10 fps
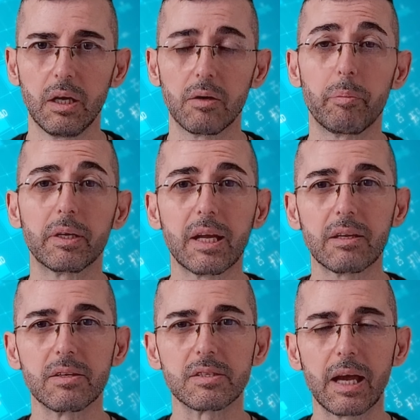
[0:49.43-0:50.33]
But
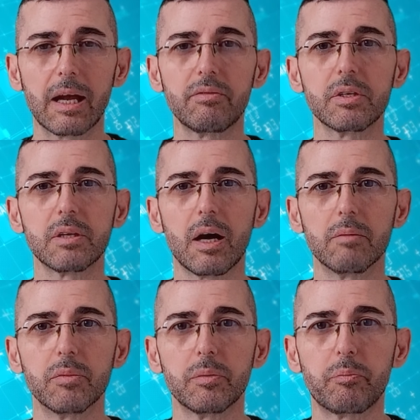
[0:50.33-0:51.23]
get this, every
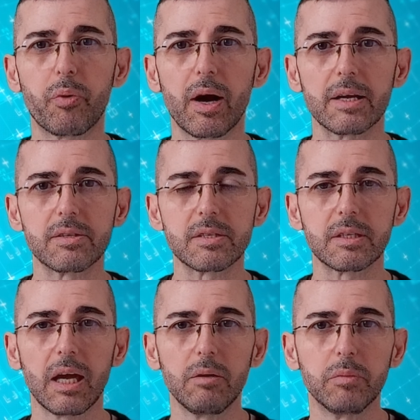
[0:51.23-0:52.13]
time
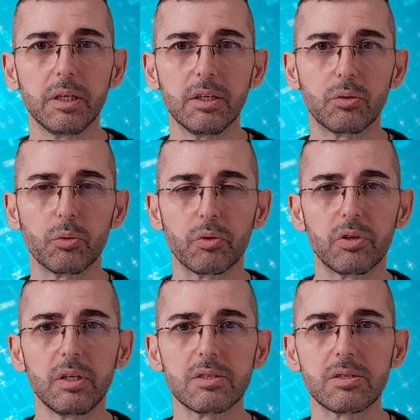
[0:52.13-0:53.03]
price came into
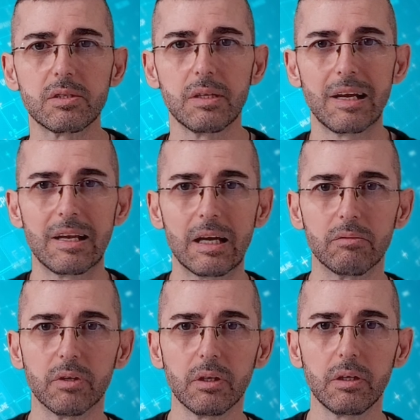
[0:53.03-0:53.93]
this
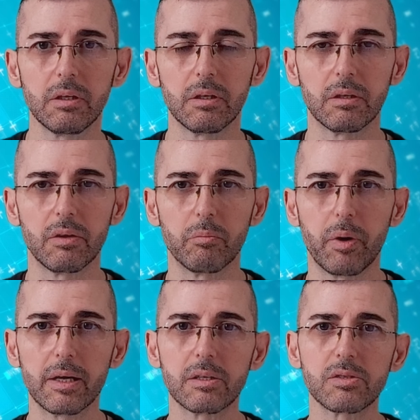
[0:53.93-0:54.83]
level, the
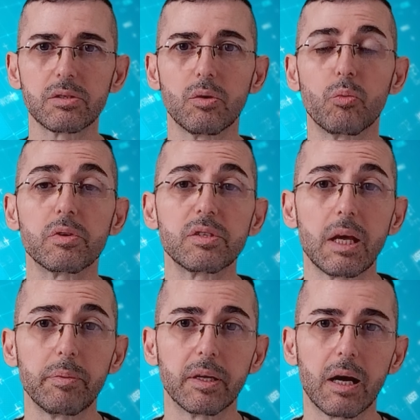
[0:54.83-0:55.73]
buyers were
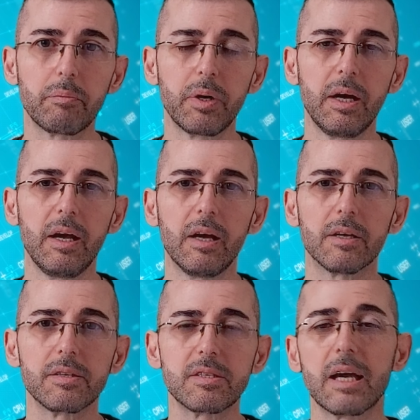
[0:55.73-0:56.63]
stepping up,
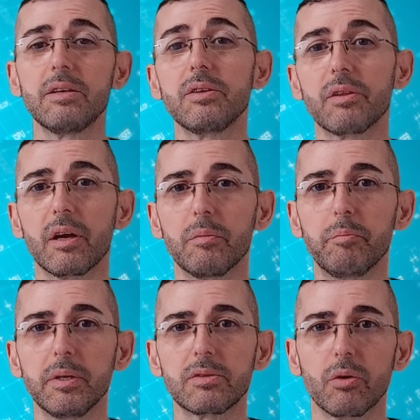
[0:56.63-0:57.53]
sending their
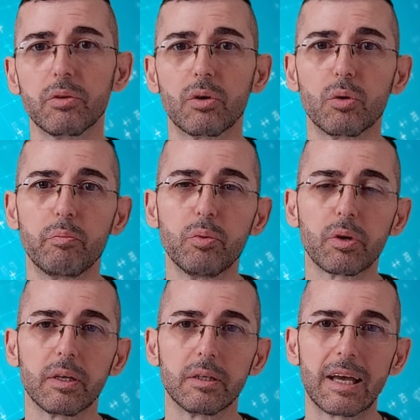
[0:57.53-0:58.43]
bids on the order
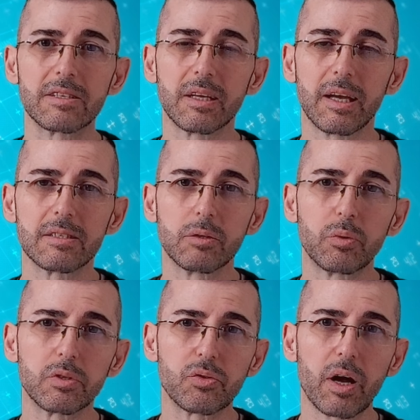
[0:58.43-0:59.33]
book as they
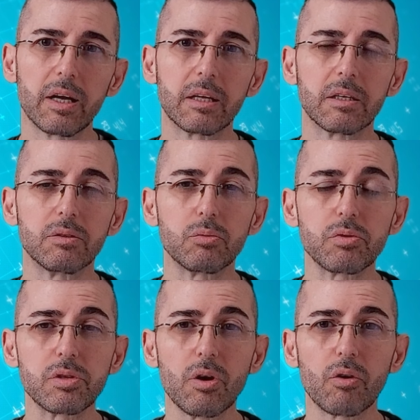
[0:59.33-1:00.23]
were trying to
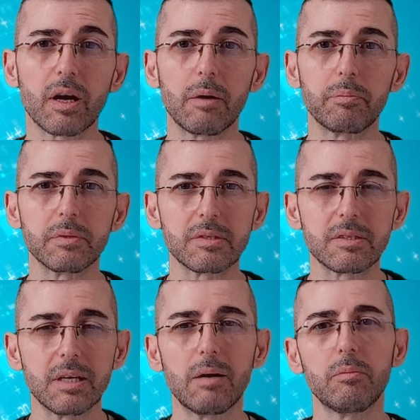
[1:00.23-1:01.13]
soak up
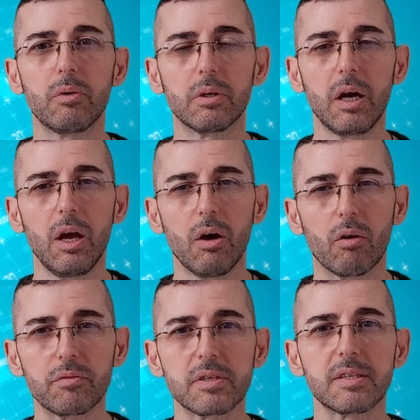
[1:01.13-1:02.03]
some
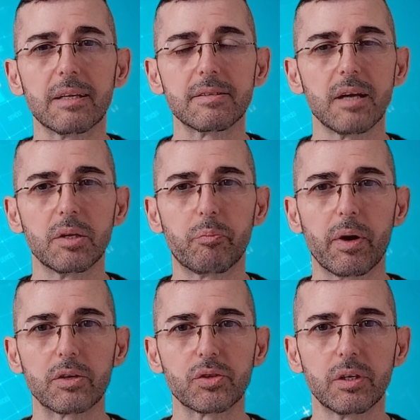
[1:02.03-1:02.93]
of the sell side
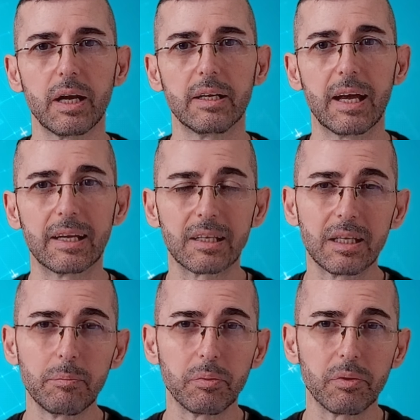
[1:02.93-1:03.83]
pressure and keep